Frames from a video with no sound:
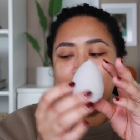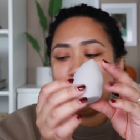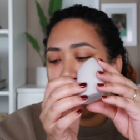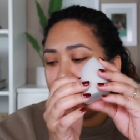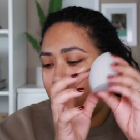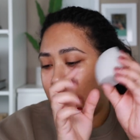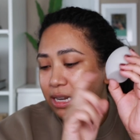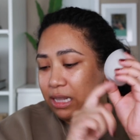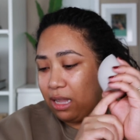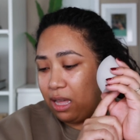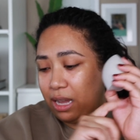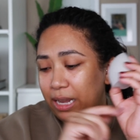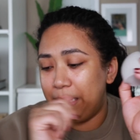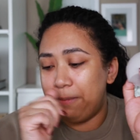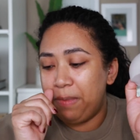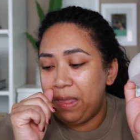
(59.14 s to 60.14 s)
it
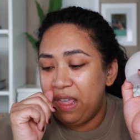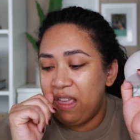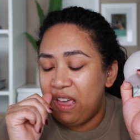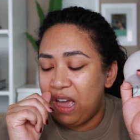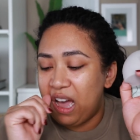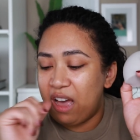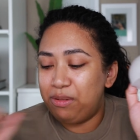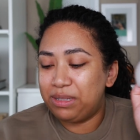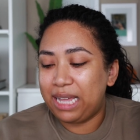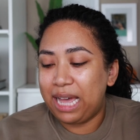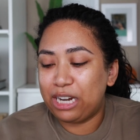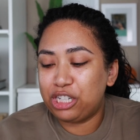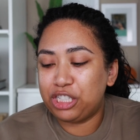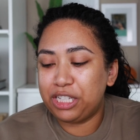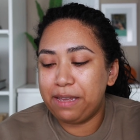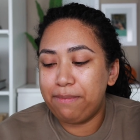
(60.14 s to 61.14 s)
online. I was
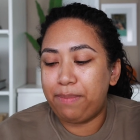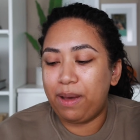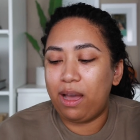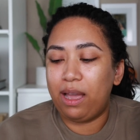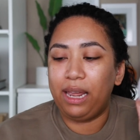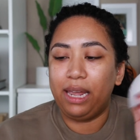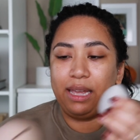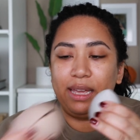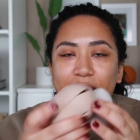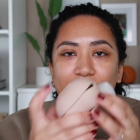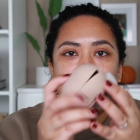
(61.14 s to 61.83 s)
actually buying